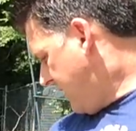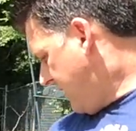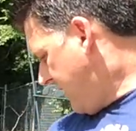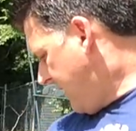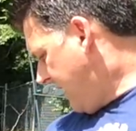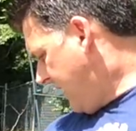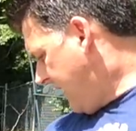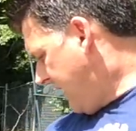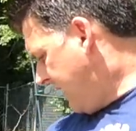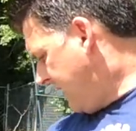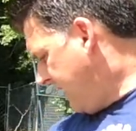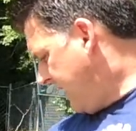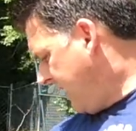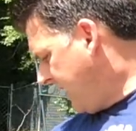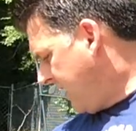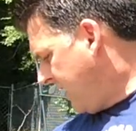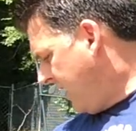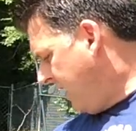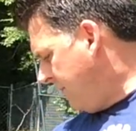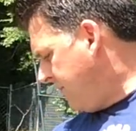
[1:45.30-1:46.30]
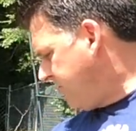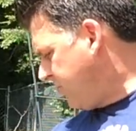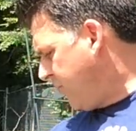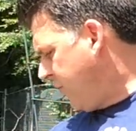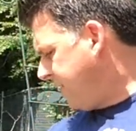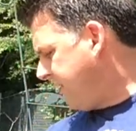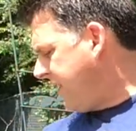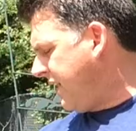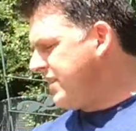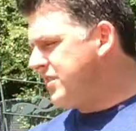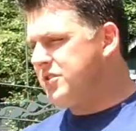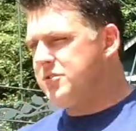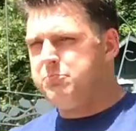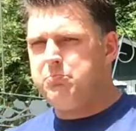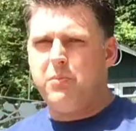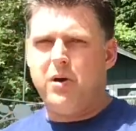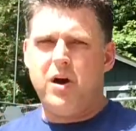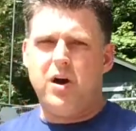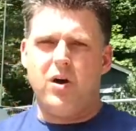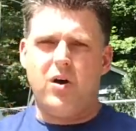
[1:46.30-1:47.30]
and it comes with a
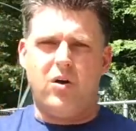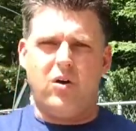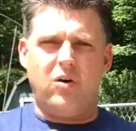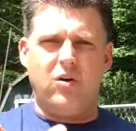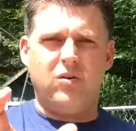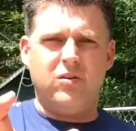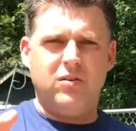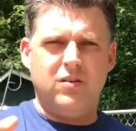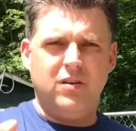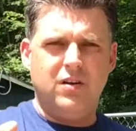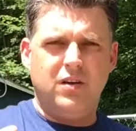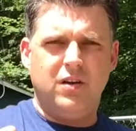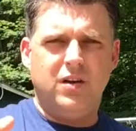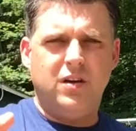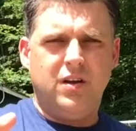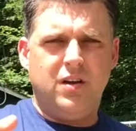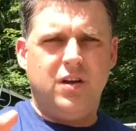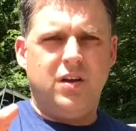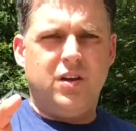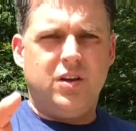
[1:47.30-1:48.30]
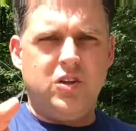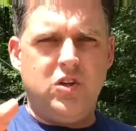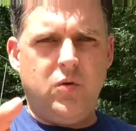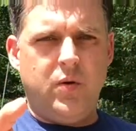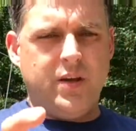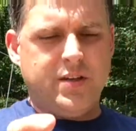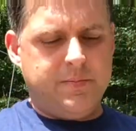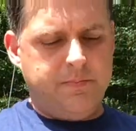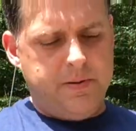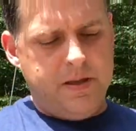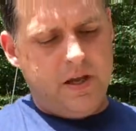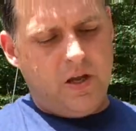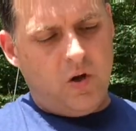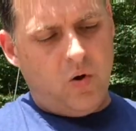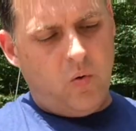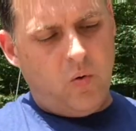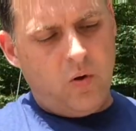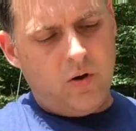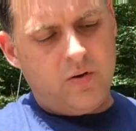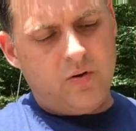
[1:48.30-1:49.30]
small USB
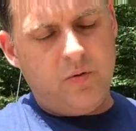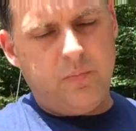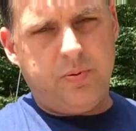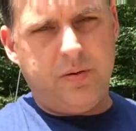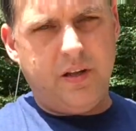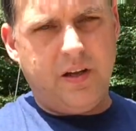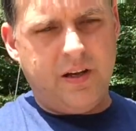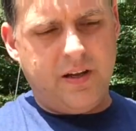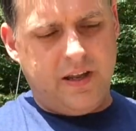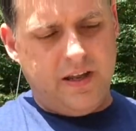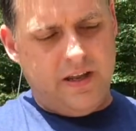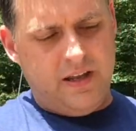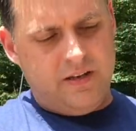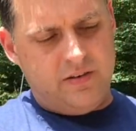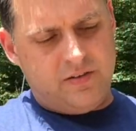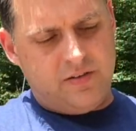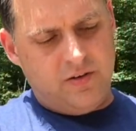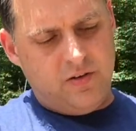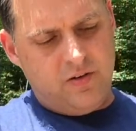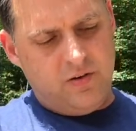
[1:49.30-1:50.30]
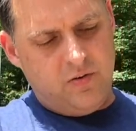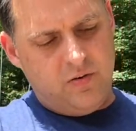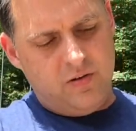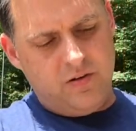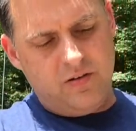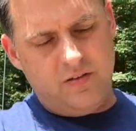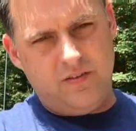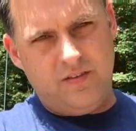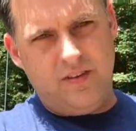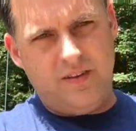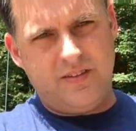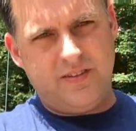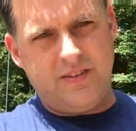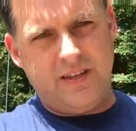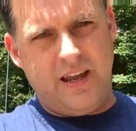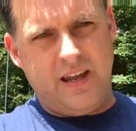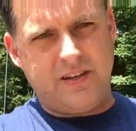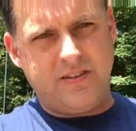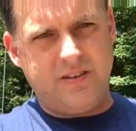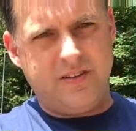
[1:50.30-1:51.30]
cord to plug into this
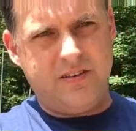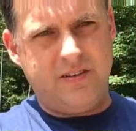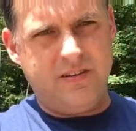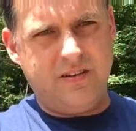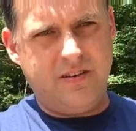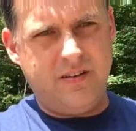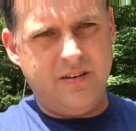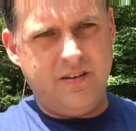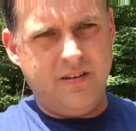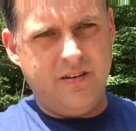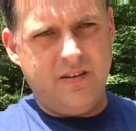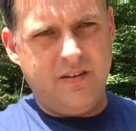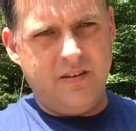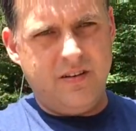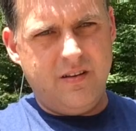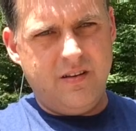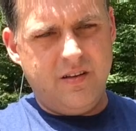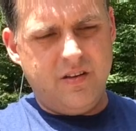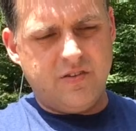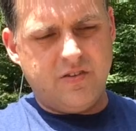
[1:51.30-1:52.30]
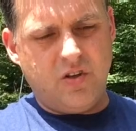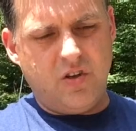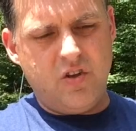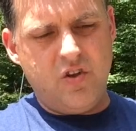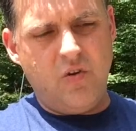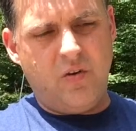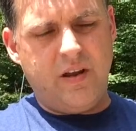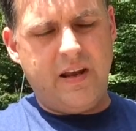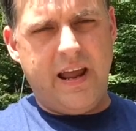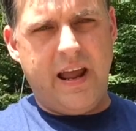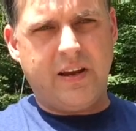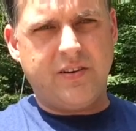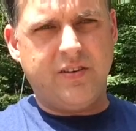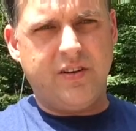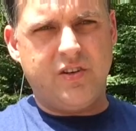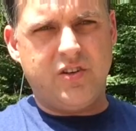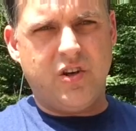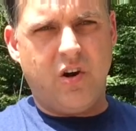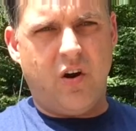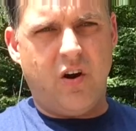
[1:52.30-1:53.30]
section, so you can
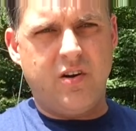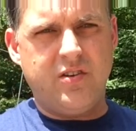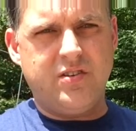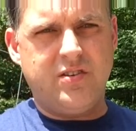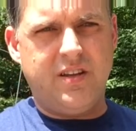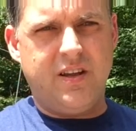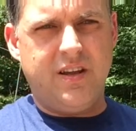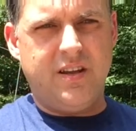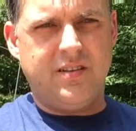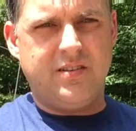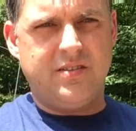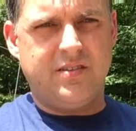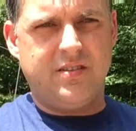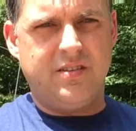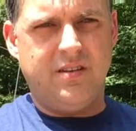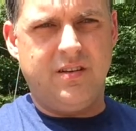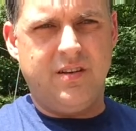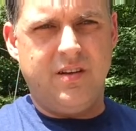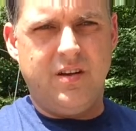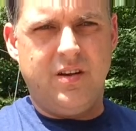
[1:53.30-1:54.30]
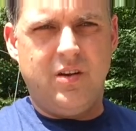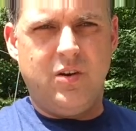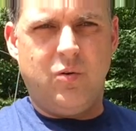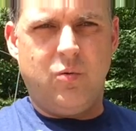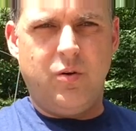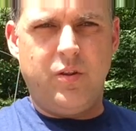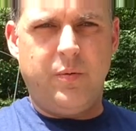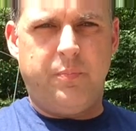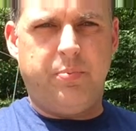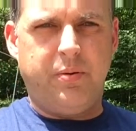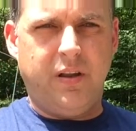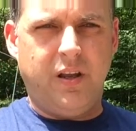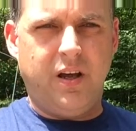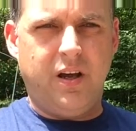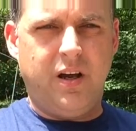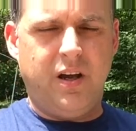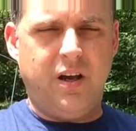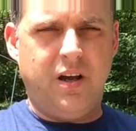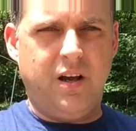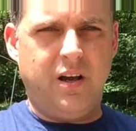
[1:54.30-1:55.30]
actually charge this with a
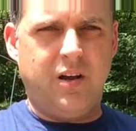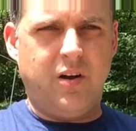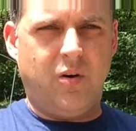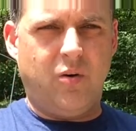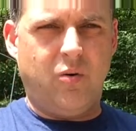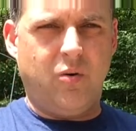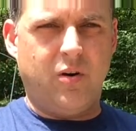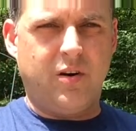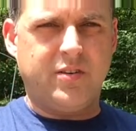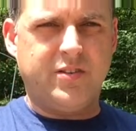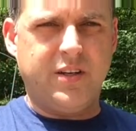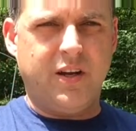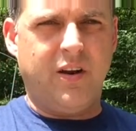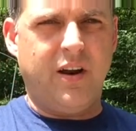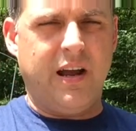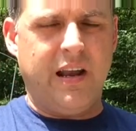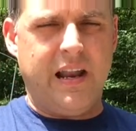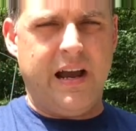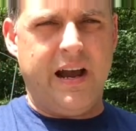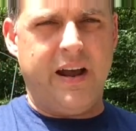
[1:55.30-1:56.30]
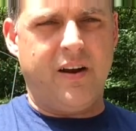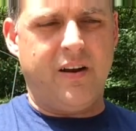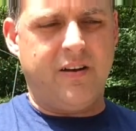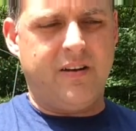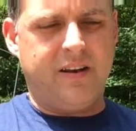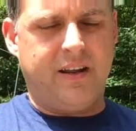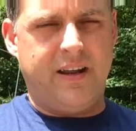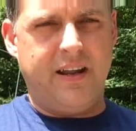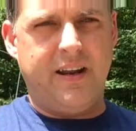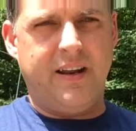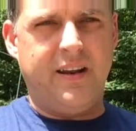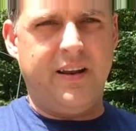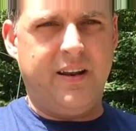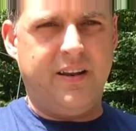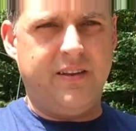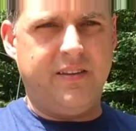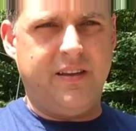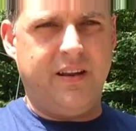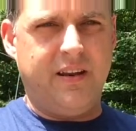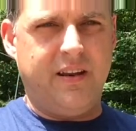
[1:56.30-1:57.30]
plug or a cigarette lighter to get
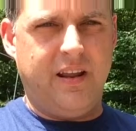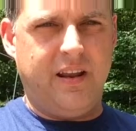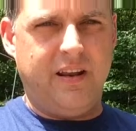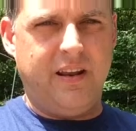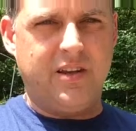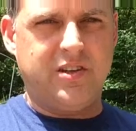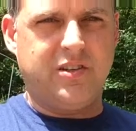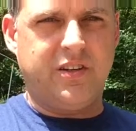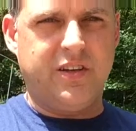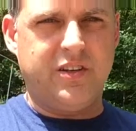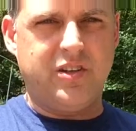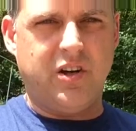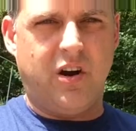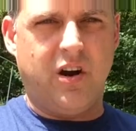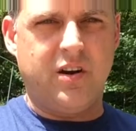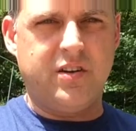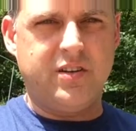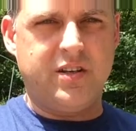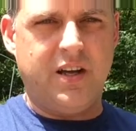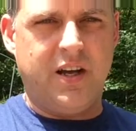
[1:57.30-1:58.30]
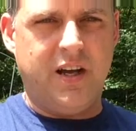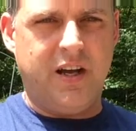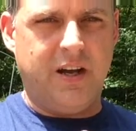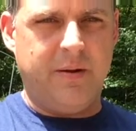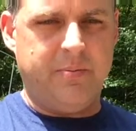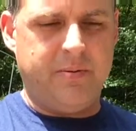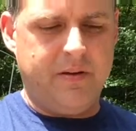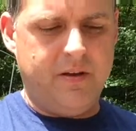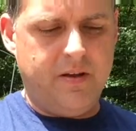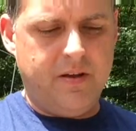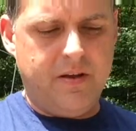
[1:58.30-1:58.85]
it initially charged up,